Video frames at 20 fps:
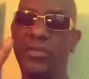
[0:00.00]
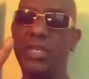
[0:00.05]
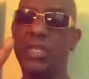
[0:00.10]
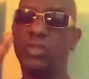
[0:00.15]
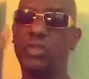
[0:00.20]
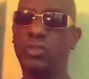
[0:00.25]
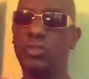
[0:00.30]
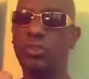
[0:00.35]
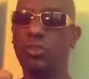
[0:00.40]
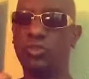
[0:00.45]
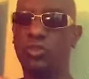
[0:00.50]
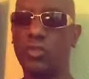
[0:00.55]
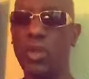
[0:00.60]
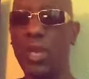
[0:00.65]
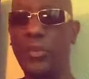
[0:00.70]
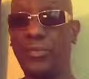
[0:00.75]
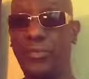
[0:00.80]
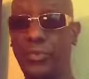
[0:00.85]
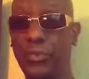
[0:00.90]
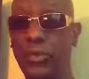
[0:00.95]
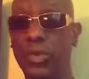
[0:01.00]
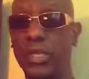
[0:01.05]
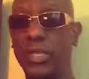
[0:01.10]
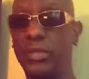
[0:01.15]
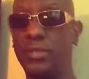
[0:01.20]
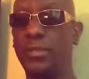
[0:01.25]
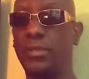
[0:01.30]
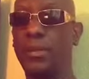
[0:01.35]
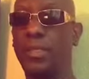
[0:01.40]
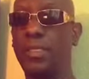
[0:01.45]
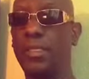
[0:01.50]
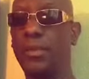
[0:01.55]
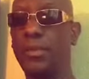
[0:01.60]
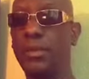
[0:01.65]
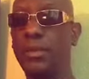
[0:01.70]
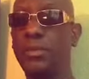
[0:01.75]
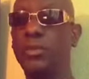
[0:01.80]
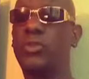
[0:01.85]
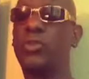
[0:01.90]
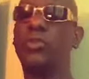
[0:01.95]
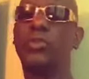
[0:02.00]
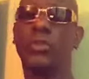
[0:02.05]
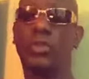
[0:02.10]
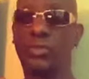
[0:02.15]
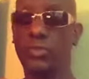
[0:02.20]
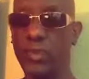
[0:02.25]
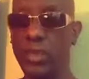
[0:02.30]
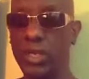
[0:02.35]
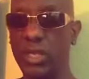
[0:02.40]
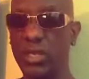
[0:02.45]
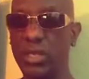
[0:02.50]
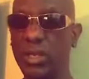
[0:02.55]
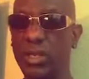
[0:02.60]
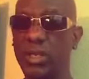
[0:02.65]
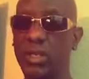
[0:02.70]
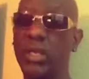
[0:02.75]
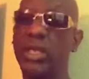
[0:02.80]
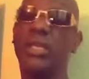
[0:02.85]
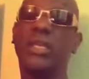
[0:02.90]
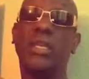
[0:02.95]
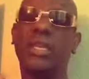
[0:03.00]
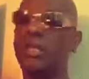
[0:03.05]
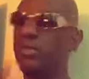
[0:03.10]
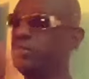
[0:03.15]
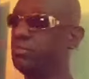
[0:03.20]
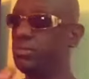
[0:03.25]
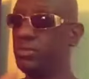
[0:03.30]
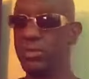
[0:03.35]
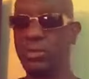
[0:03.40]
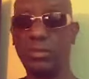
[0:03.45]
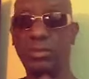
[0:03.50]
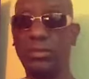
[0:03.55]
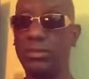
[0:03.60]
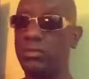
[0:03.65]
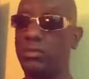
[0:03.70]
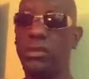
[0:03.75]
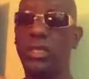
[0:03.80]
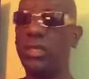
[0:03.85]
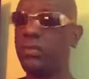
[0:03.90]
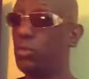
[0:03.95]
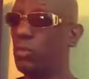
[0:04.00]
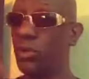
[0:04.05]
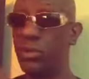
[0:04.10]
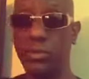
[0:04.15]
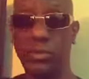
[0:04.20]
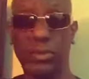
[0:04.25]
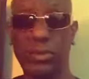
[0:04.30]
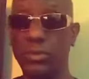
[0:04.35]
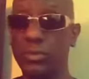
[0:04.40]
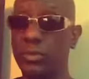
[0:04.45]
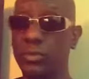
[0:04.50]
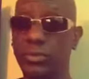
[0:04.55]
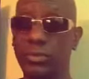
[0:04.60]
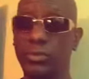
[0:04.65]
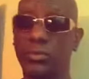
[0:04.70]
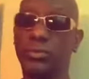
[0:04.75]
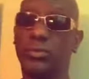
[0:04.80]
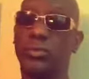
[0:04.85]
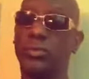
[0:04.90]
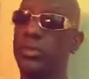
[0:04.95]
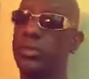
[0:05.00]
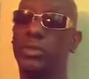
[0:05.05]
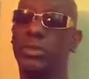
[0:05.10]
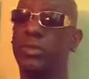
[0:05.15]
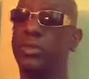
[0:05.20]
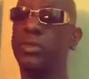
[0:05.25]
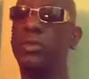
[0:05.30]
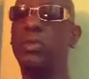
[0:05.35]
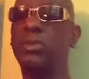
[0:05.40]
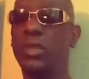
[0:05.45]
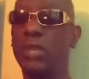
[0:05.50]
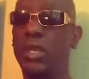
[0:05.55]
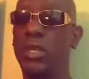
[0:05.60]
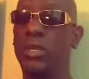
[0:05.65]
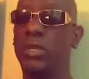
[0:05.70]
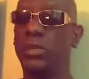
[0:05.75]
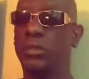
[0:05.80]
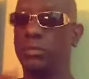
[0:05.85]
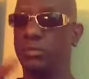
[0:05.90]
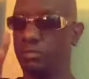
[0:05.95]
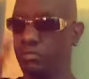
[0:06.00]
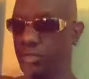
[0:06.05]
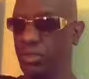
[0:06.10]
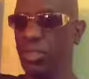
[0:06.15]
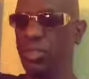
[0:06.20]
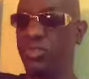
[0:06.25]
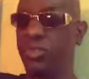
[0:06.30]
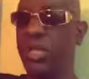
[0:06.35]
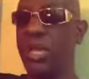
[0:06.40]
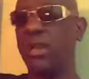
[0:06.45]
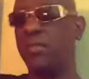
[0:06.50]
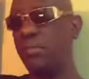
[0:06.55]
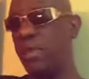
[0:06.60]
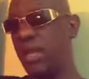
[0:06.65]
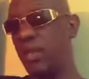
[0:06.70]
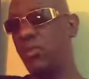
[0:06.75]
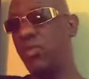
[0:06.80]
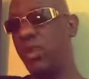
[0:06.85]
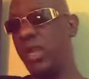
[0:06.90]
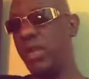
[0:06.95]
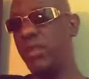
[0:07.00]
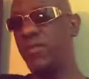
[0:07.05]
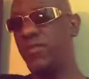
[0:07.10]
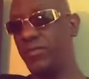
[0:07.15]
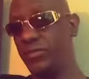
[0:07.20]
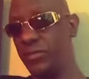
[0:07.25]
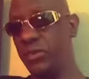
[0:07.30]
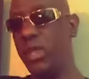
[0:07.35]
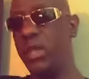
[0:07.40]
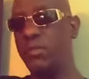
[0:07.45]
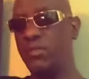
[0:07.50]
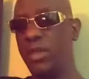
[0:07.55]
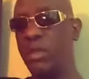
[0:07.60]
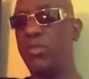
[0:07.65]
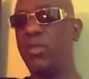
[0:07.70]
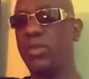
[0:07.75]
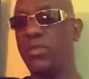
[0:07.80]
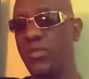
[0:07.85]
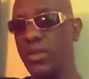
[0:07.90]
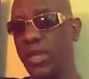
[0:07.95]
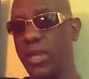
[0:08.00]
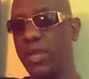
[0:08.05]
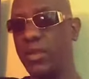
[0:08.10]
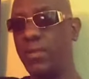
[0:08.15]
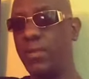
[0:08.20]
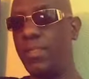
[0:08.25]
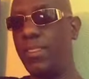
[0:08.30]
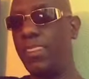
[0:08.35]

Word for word: things, you're gonna drop three, two or three, and keep keep one or two. You go because you got to make way. You got to make way for that.